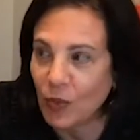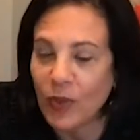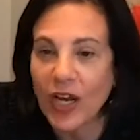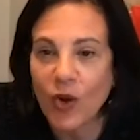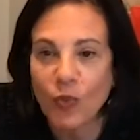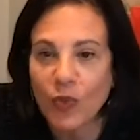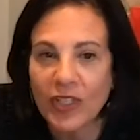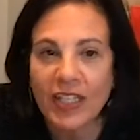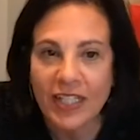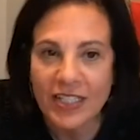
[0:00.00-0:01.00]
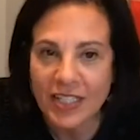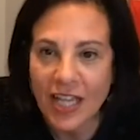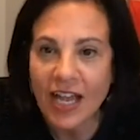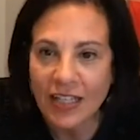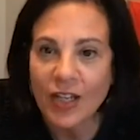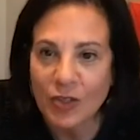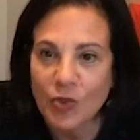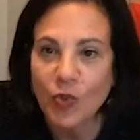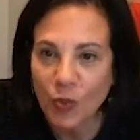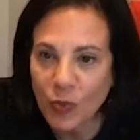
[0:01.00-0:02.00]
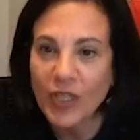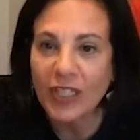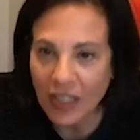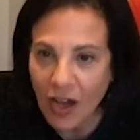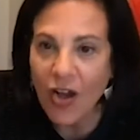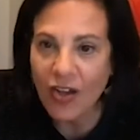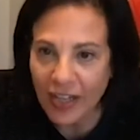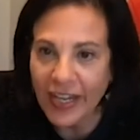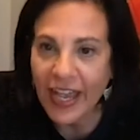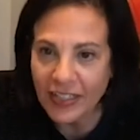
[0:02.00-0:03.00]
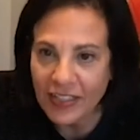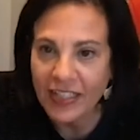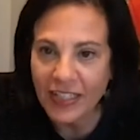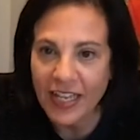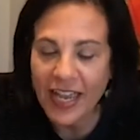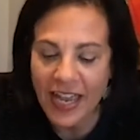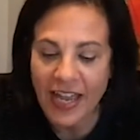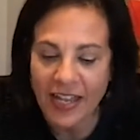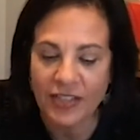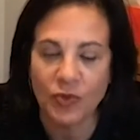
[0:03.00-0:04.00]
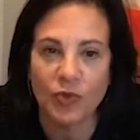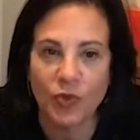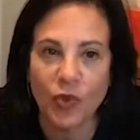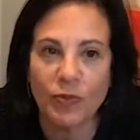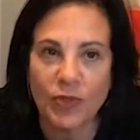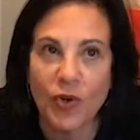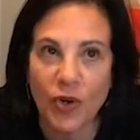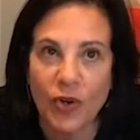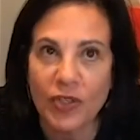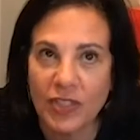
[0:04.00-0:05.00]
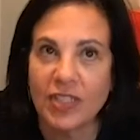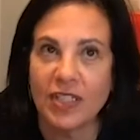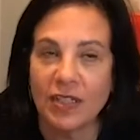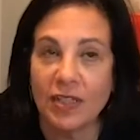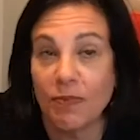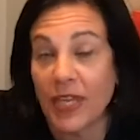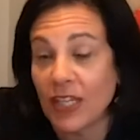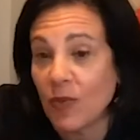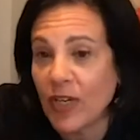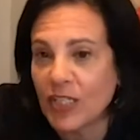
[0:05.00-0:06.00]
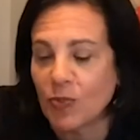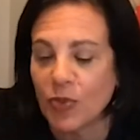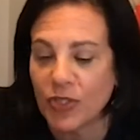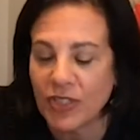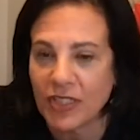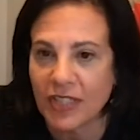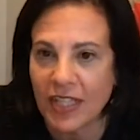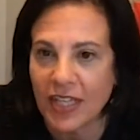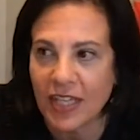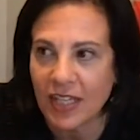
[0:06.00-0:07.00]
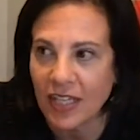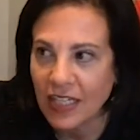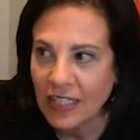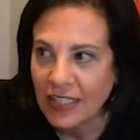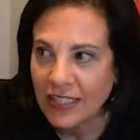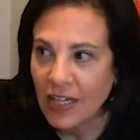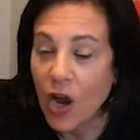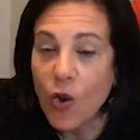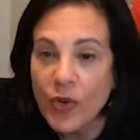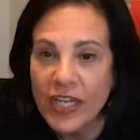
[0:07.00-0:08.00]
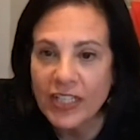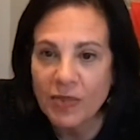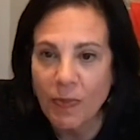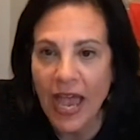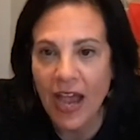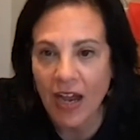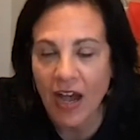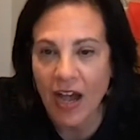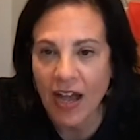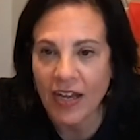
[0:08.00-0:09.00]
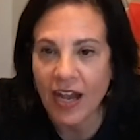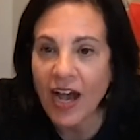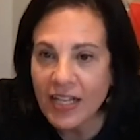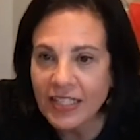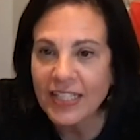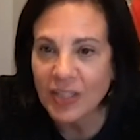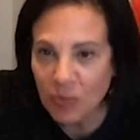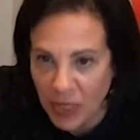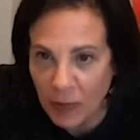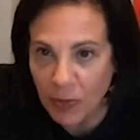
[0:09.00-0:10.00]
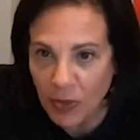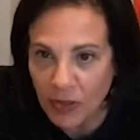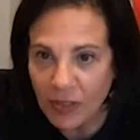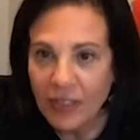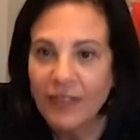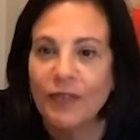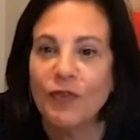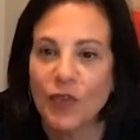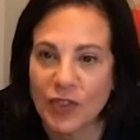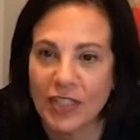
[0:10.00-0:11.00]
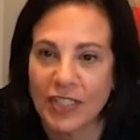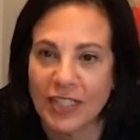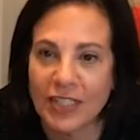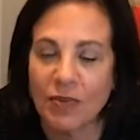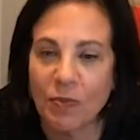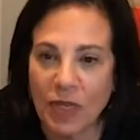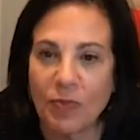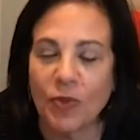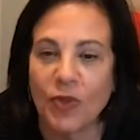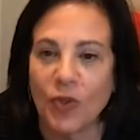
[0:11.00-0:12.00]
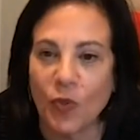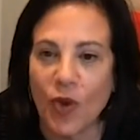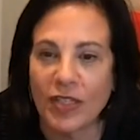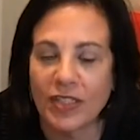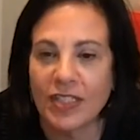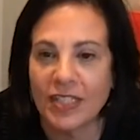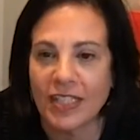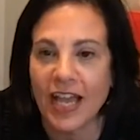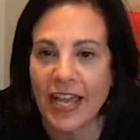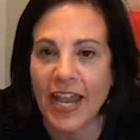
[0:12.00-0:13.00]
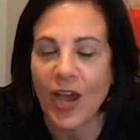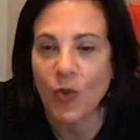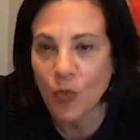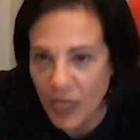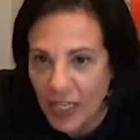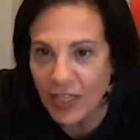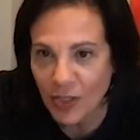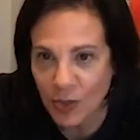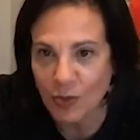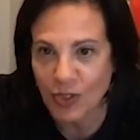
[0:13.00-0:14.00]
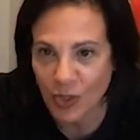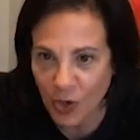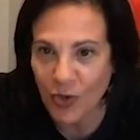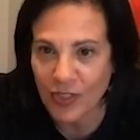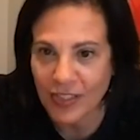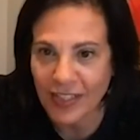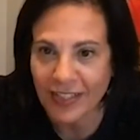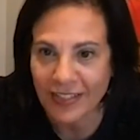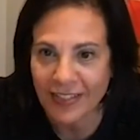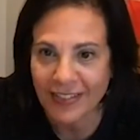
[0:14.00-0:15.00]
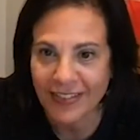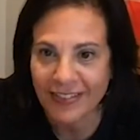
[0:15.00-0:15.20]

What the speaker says: we aren't really in silos, we're really all connected. And cryptocurrency, in many ways, puts the onus back on us as people versus people that want to decide how we use the currencies.